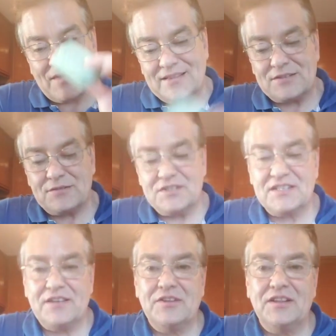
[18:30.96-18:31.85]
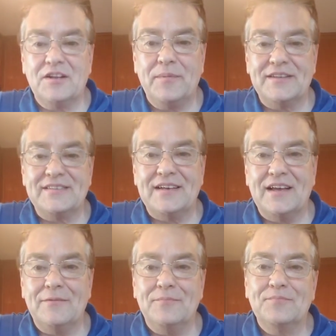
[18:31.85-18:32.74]
this will just give you a little bit
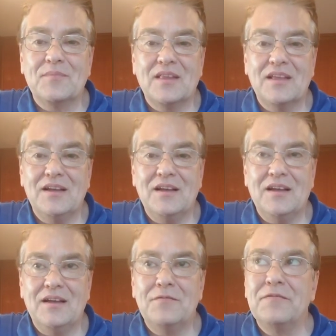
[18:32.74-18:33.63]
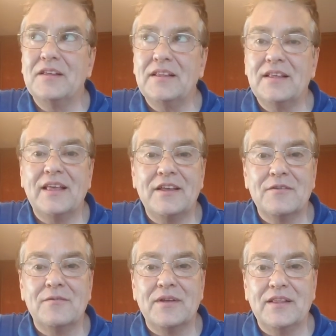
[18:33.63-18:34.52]
a feeling like
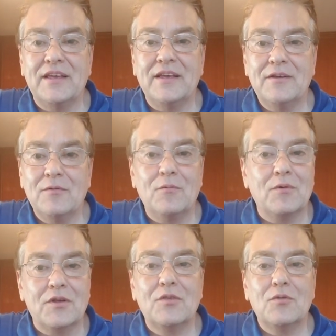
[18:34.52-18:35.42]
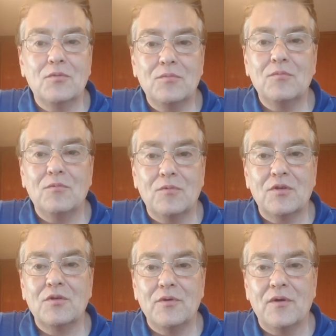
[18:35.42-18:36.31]
you're really worth
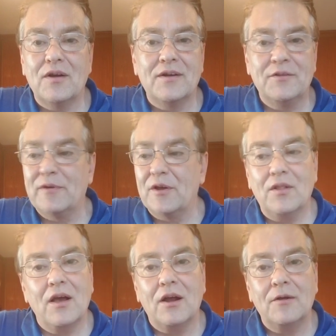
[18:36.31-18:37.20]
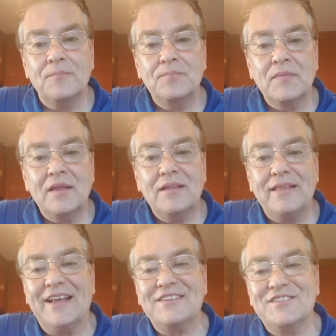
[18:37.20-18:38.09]
who you are, and we all are.
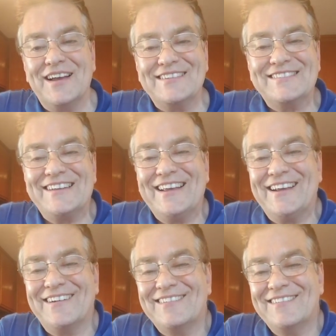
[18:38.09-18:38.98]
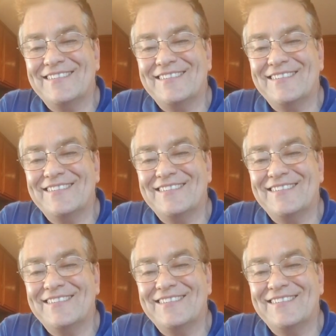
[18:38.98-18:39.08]
Thanks, you guys. Take care.